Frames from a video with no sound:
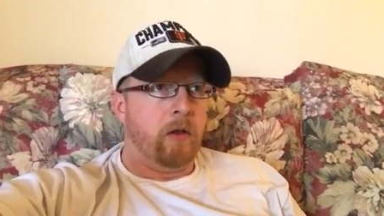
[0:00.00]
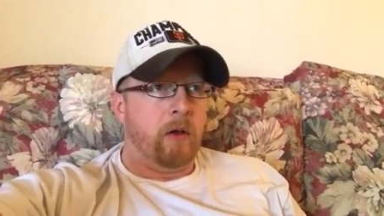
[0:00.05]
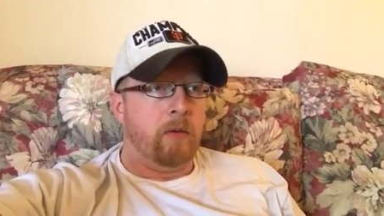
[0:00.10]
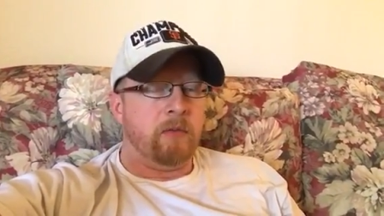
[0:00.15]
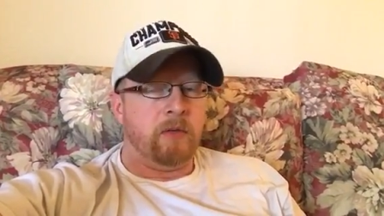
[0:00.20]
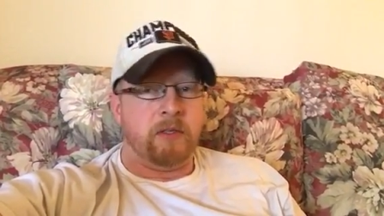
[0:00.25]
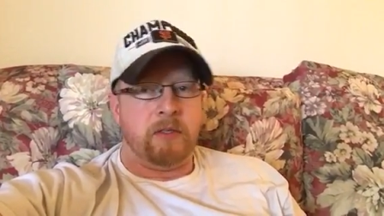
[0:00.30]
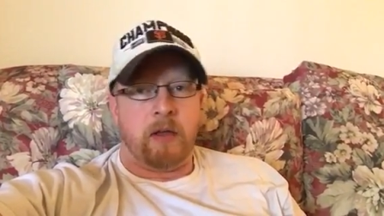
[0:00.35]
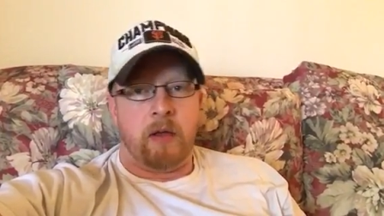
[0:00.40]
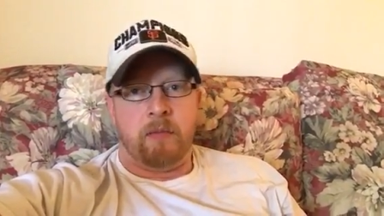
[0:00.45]
I'm
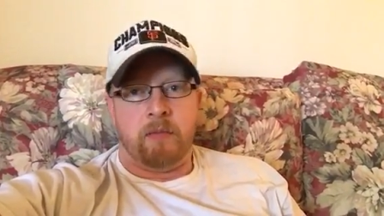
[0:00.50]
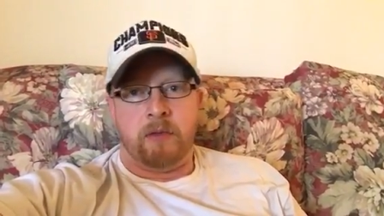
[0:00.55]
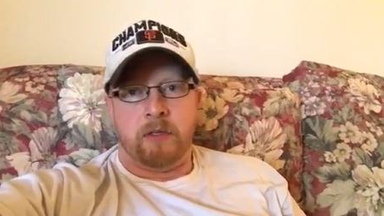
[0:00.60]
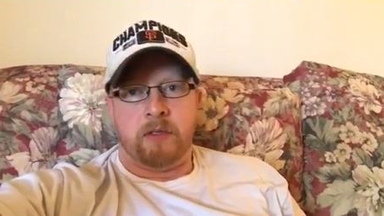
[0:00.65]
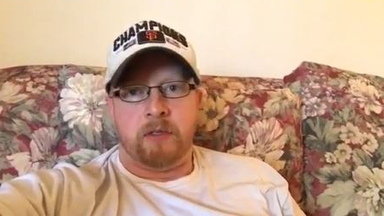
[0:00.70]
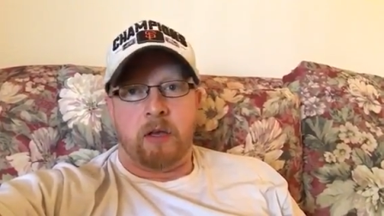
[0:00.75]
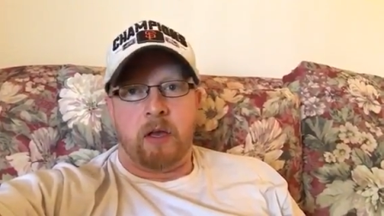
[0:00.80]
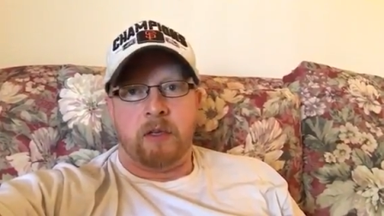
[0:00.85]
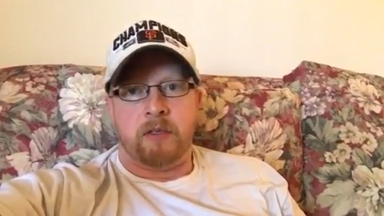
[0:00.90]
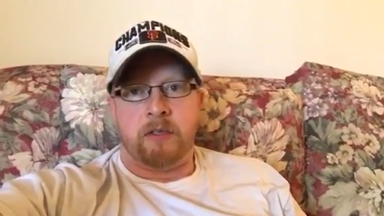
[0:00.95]
just I'm
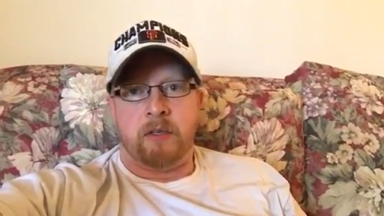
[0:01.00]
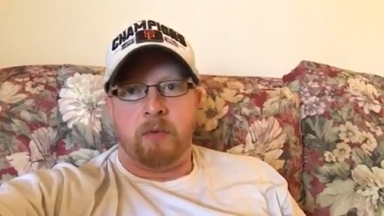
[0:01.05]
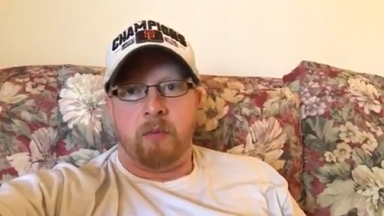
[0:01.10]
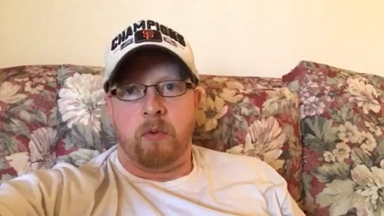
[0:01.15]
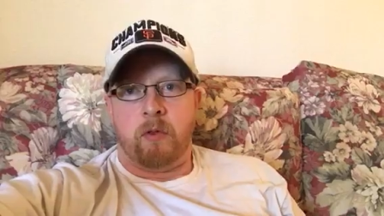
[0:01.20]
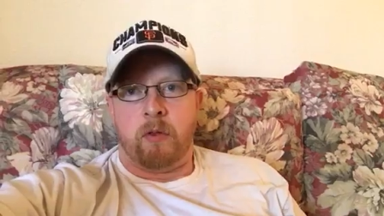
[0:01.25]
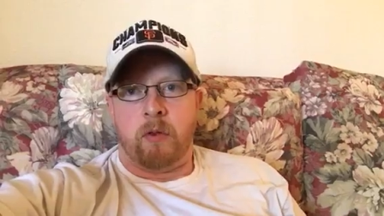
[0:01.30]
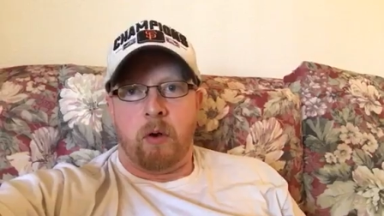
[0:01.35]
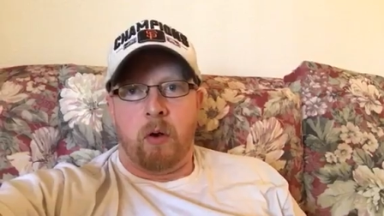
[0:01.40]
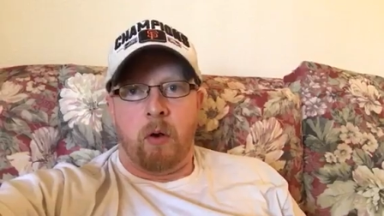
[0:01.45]
disgusted
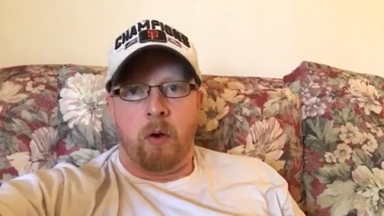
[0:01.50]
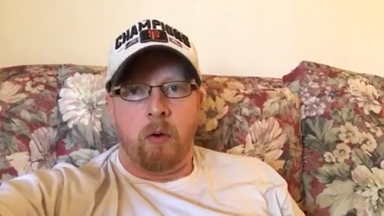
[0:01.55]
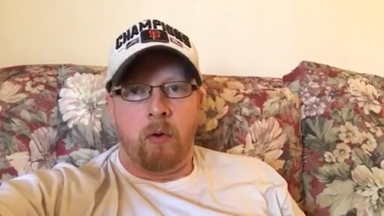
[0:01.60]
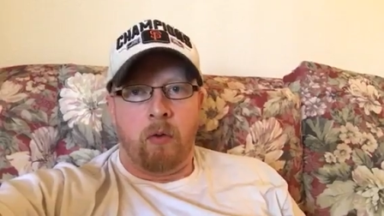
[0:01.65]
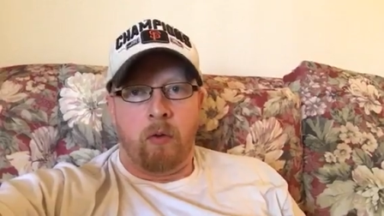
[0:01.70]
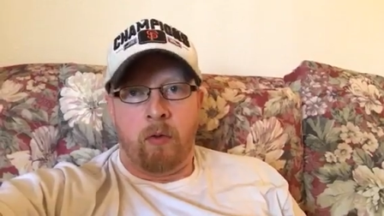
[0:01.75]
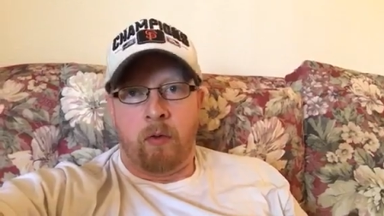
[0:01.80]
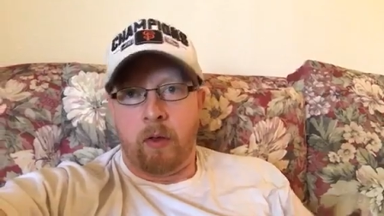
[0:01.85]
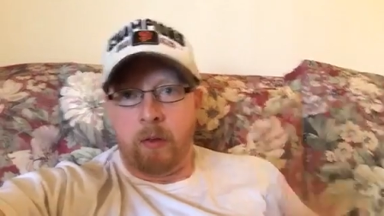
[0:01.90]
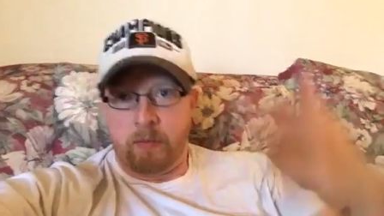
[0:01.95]
with it all.
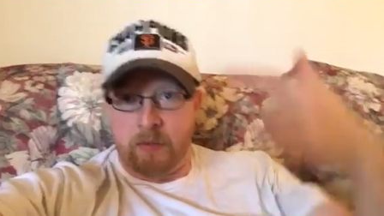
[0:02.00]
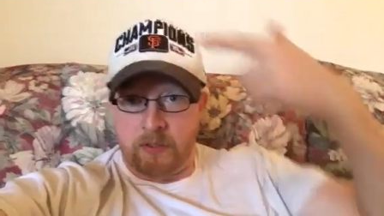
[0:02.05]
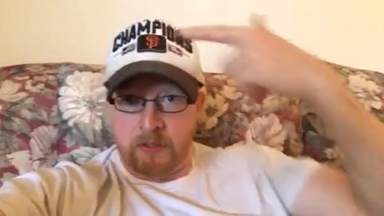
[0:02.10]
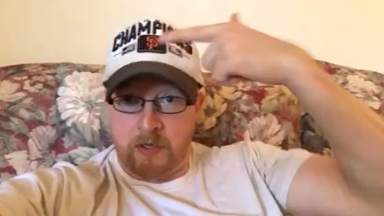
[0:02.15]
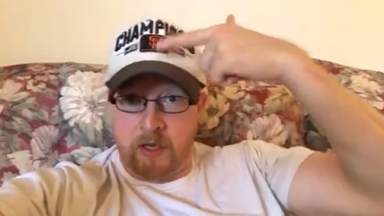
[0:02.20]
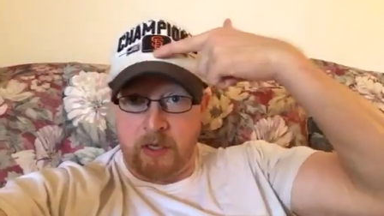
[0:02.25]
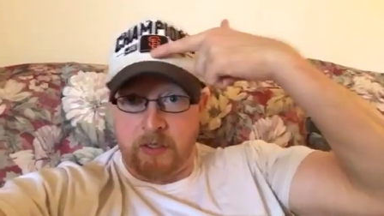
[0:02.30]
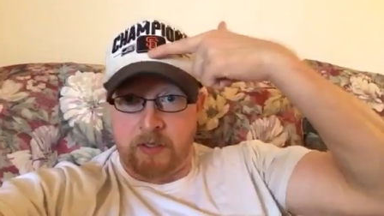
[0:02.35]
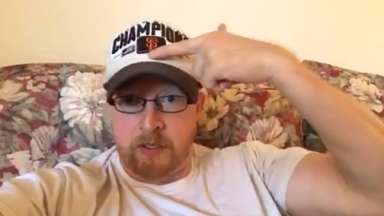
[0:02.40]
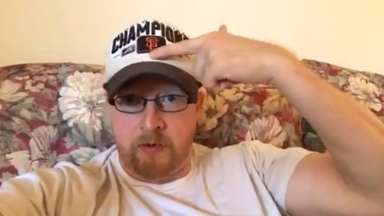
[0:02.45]
I'm
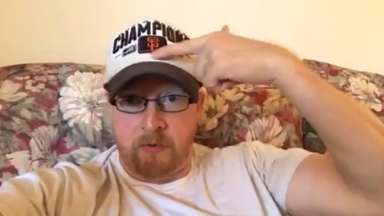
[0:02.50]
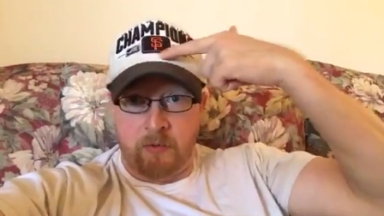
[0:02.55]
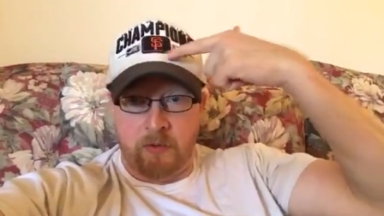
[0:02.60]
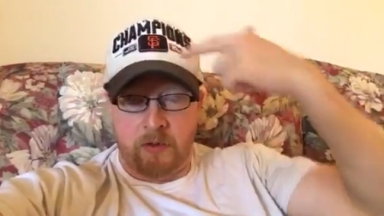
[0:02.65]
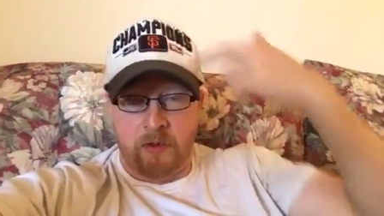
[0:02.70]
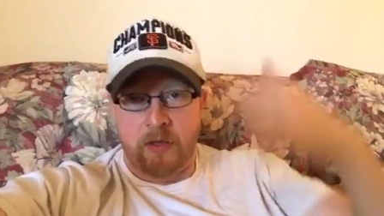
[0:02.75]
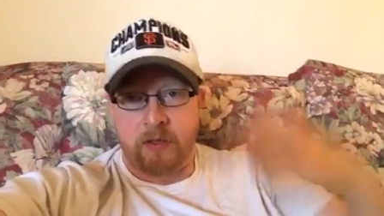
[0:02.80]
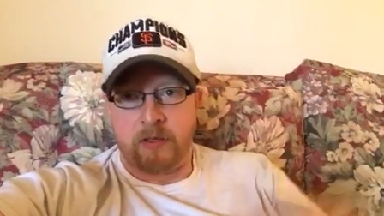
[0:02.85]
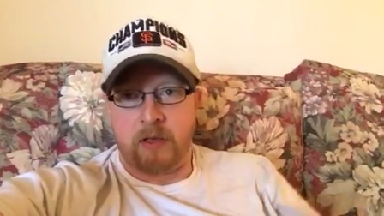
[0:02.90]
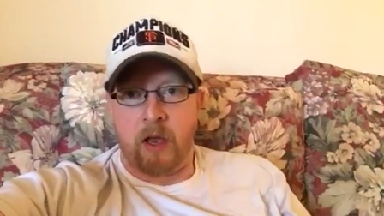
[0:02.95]
disgusted with
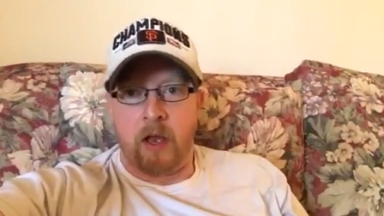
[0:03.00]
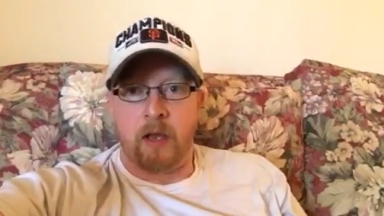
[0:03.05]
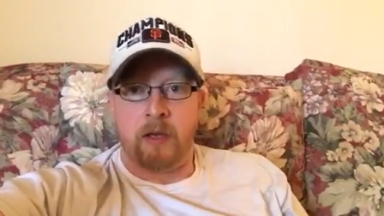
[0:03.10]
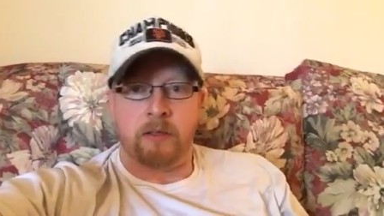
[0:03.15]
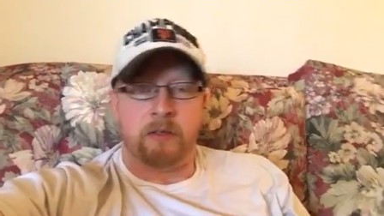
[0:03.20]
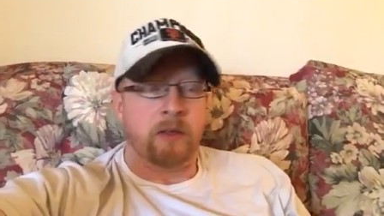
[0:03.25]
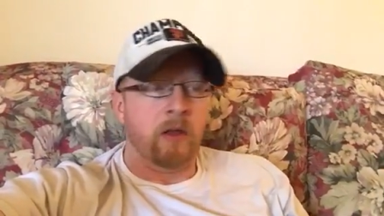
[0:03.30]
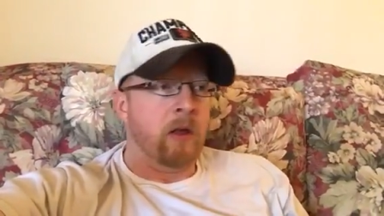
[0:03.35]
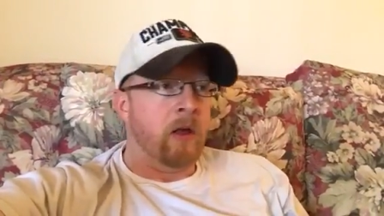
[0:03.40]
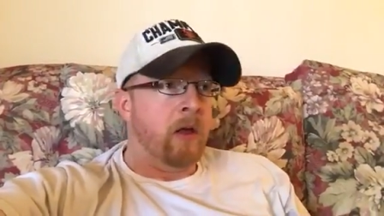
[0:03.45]
these
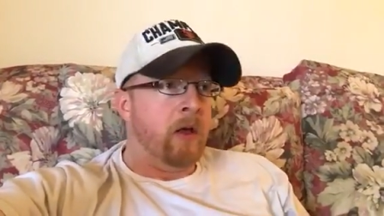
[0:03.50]
guys.